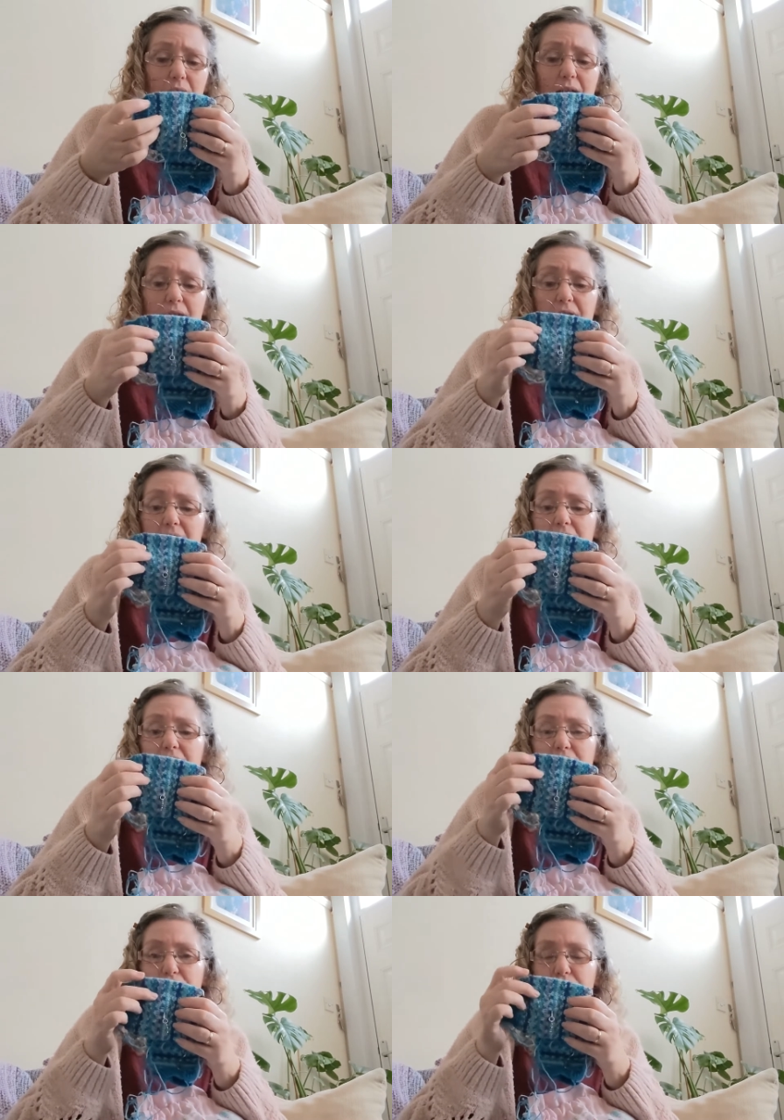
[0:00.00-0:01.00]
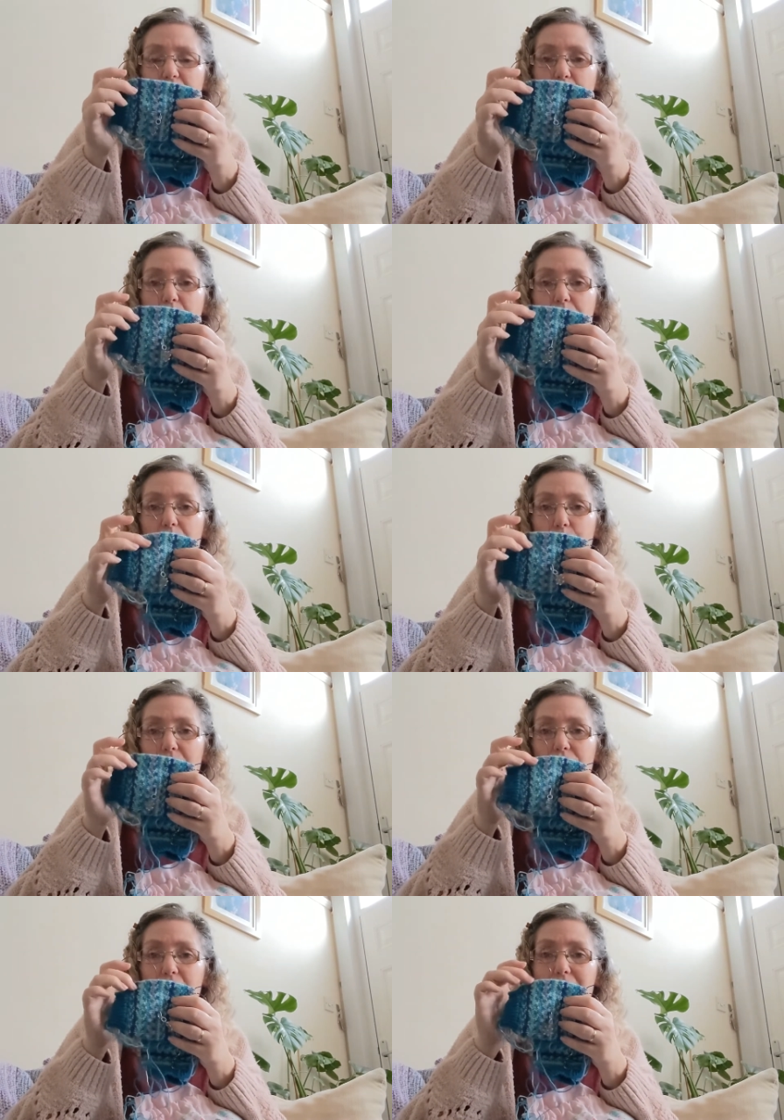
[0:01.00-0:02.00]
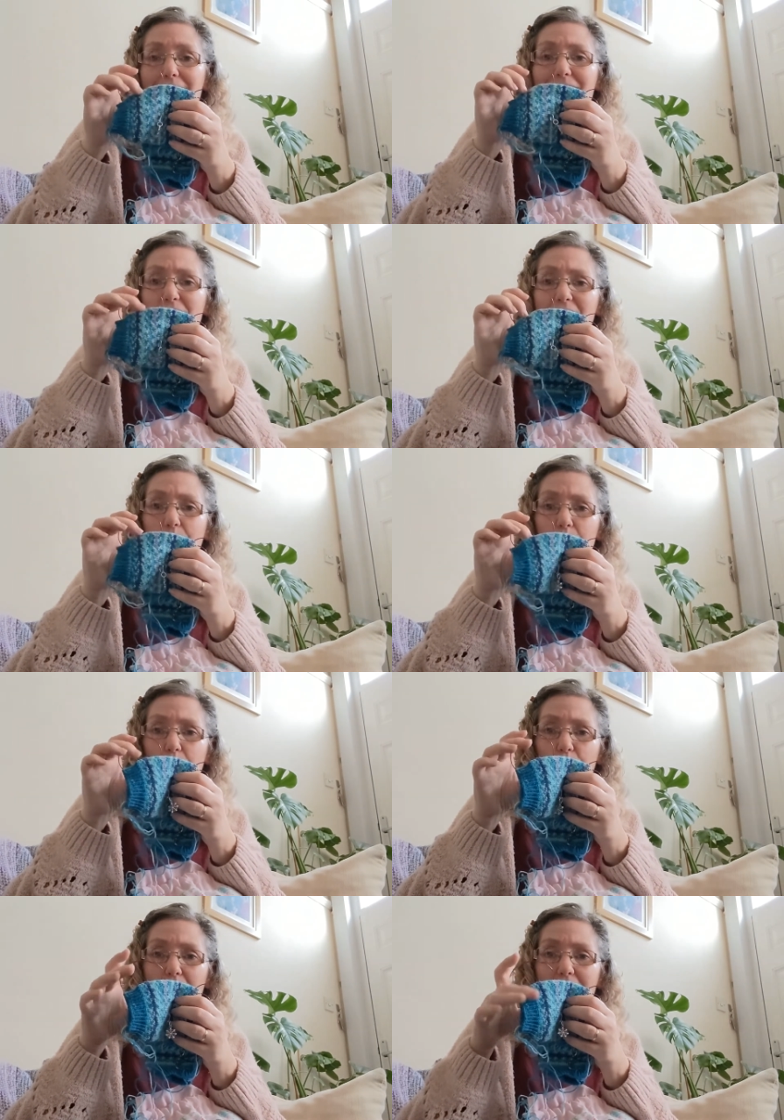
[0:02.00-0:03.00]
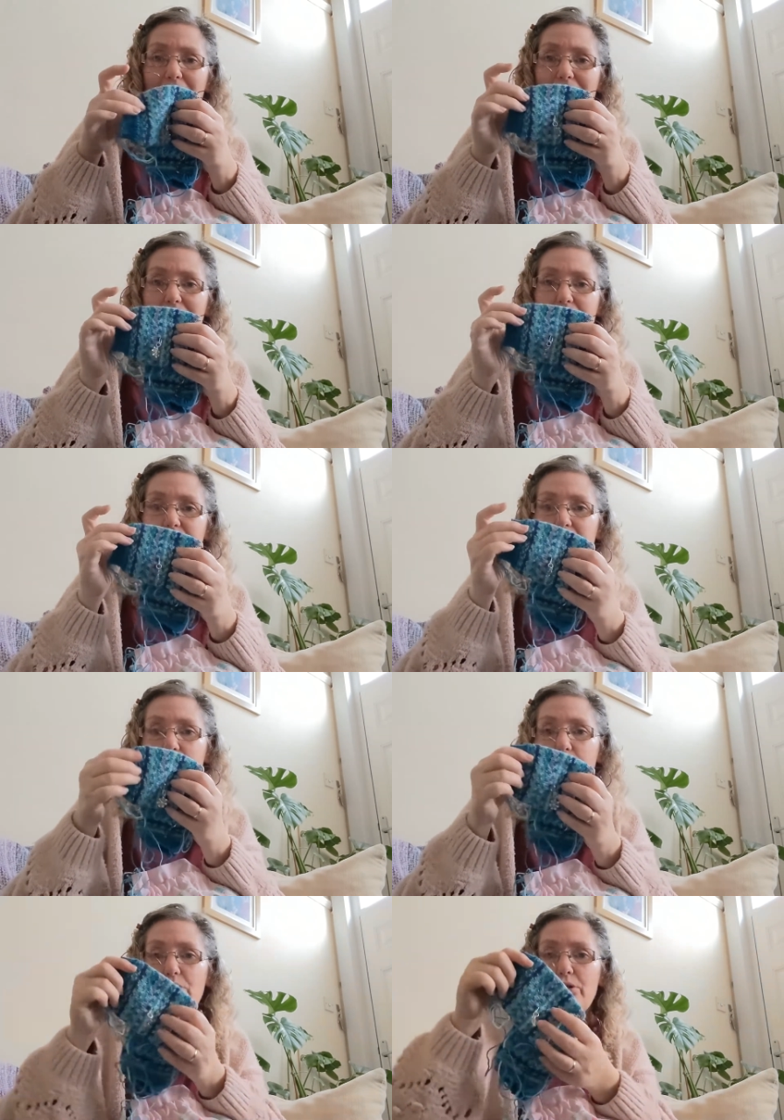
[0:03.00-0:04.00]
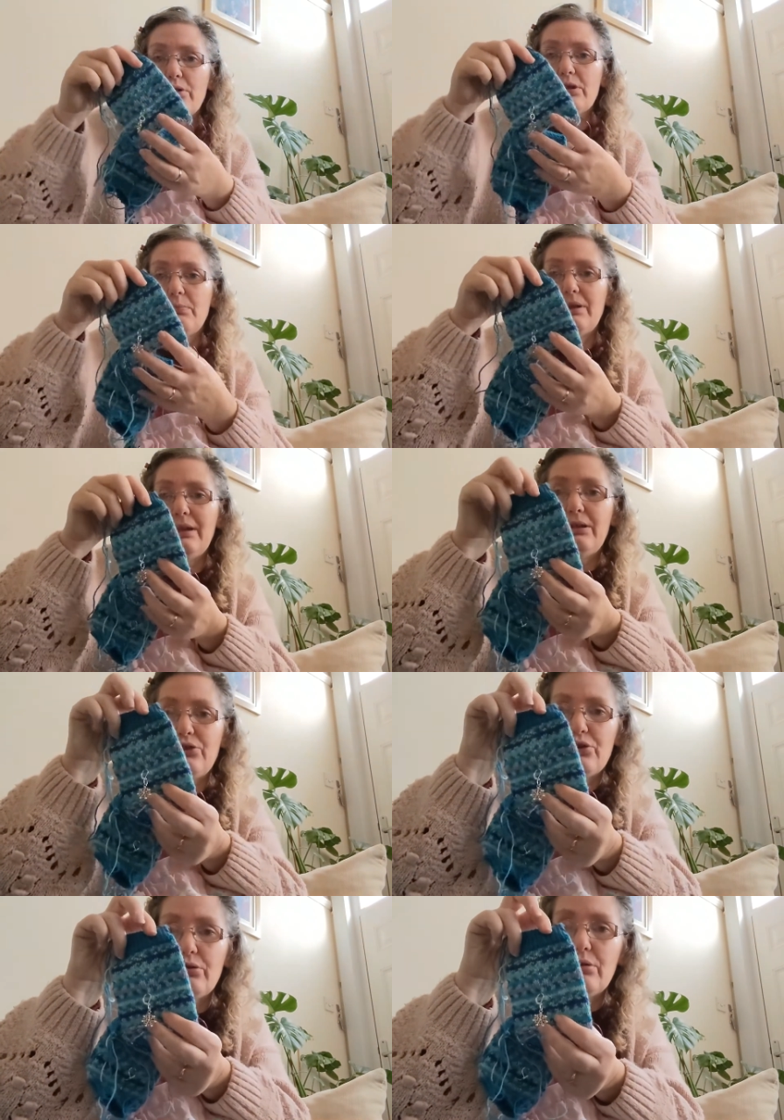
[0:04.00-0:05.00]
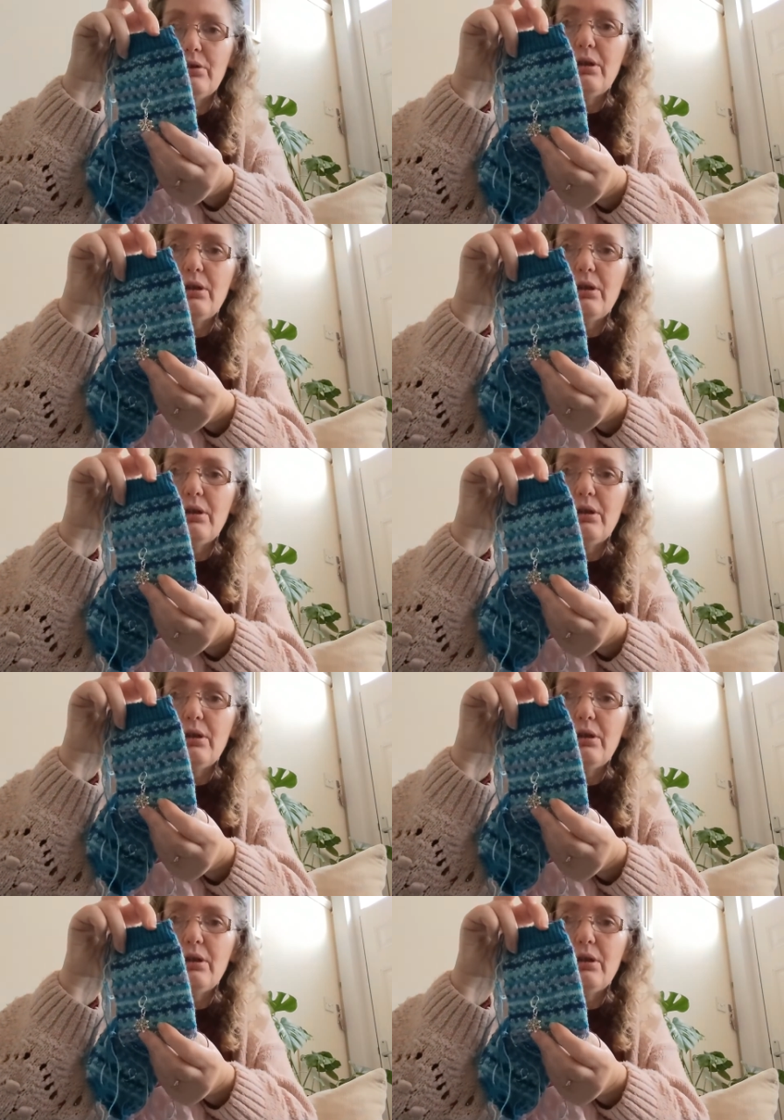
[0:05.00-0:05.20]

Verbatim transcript: And then this is Trudy War, which, and I need to find out what colourway this is because I'm not completely sure